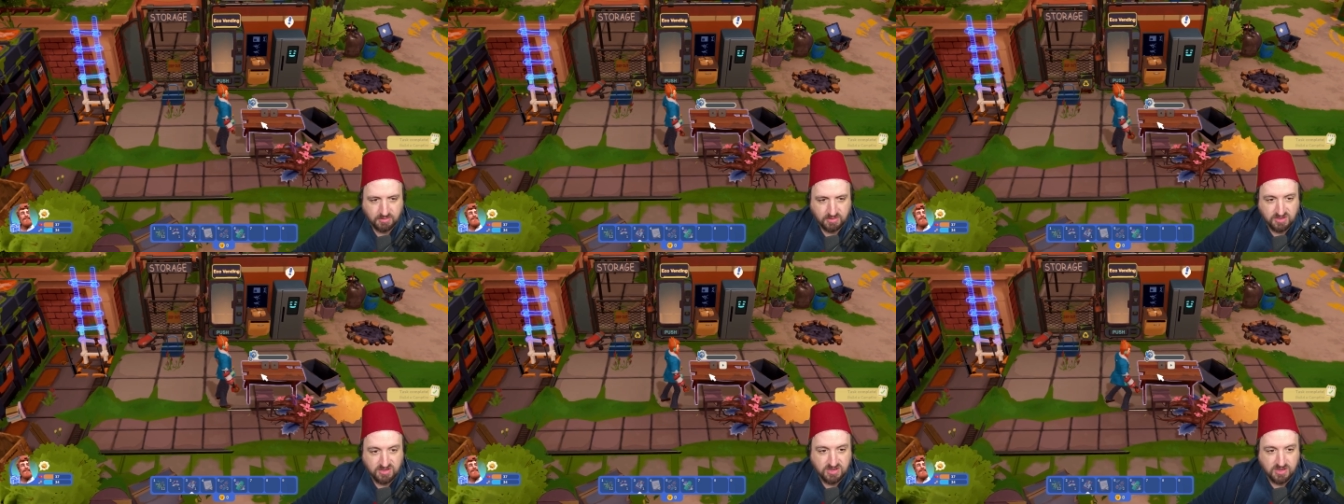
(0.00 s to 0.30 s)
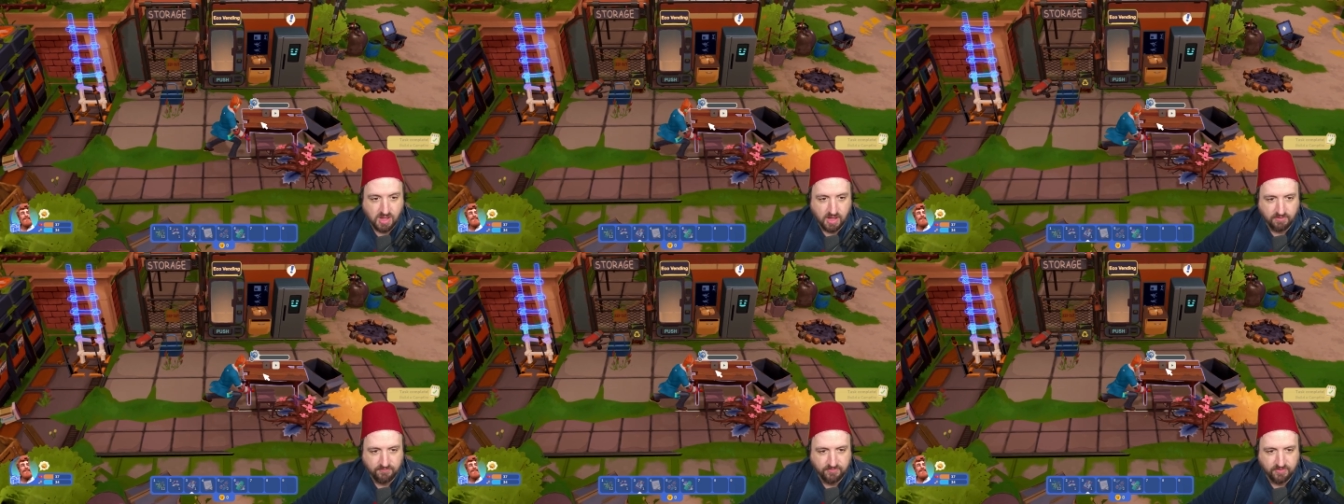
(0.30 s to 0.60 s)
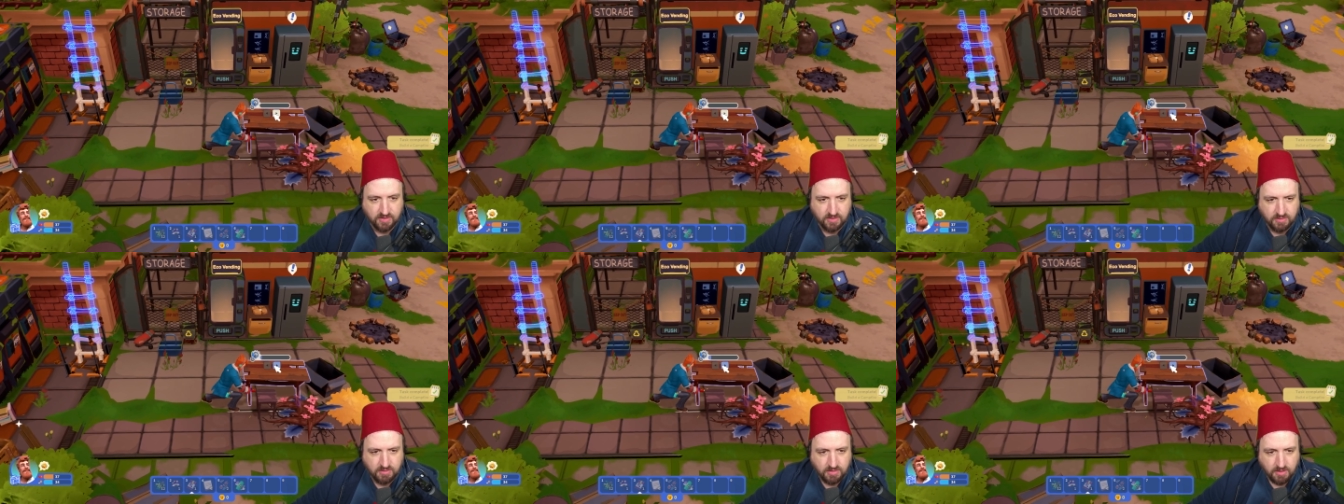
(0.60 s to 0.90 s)

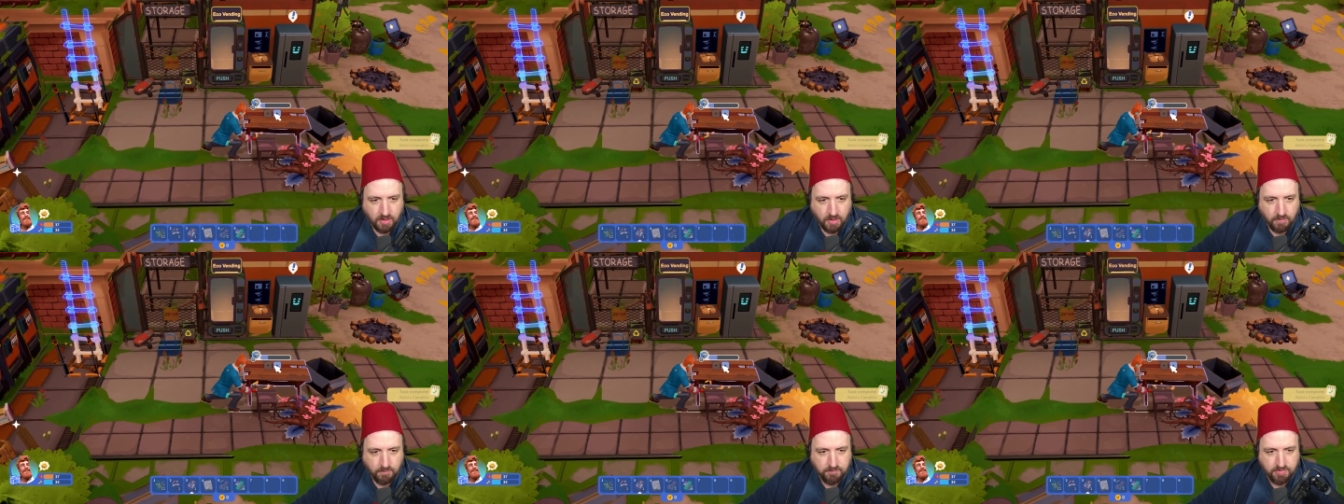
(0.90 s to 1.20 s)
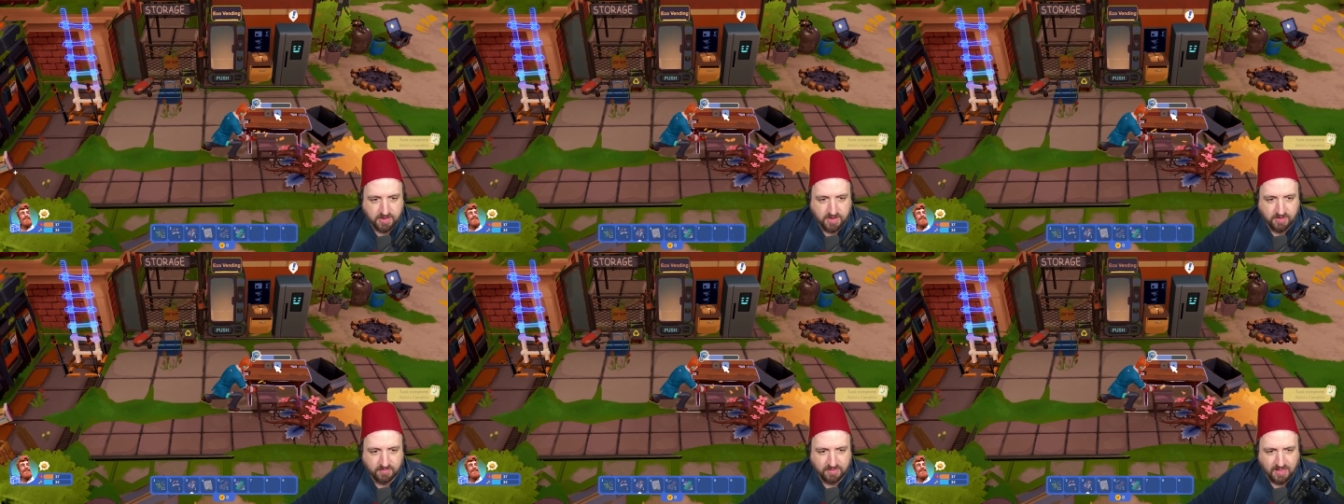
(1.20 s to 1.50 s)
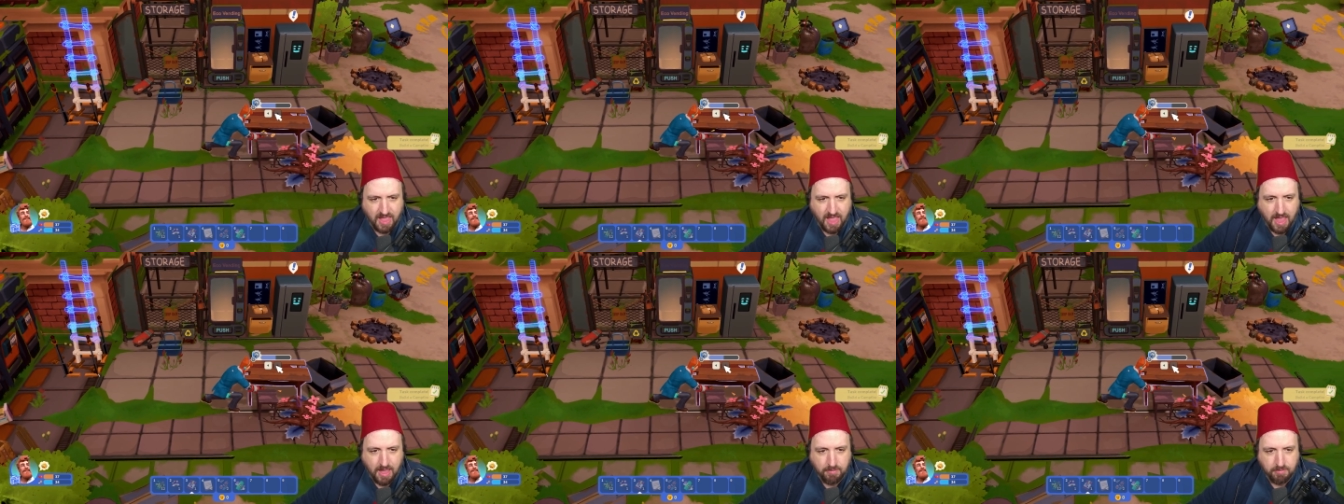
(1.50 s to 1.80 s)
Nothing. Because
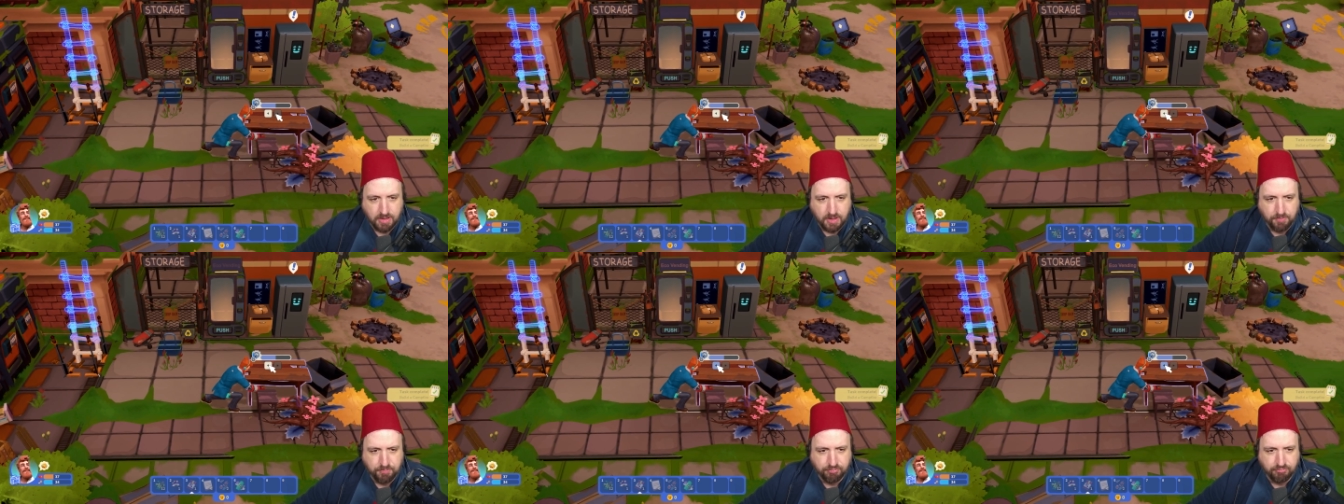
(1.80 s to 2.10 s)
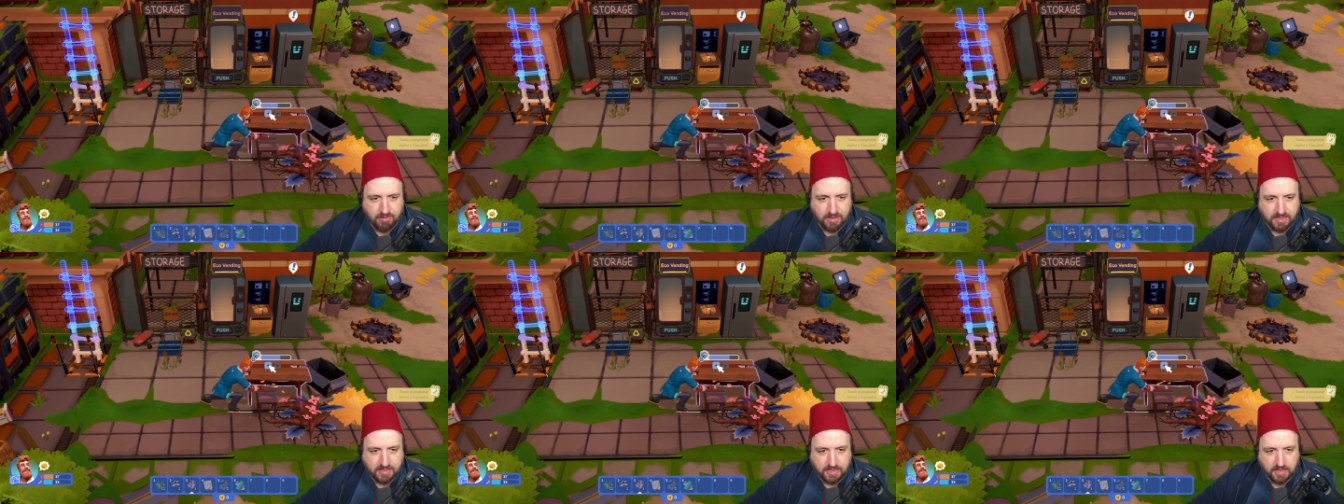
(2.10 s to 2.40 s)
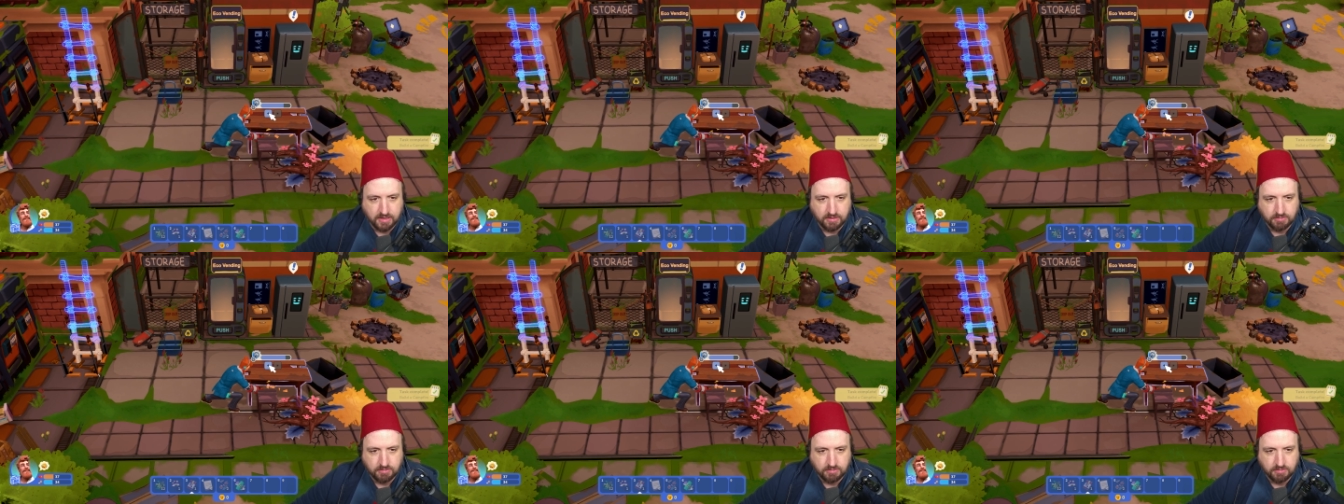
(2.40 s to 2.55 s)
I'm gonna break it.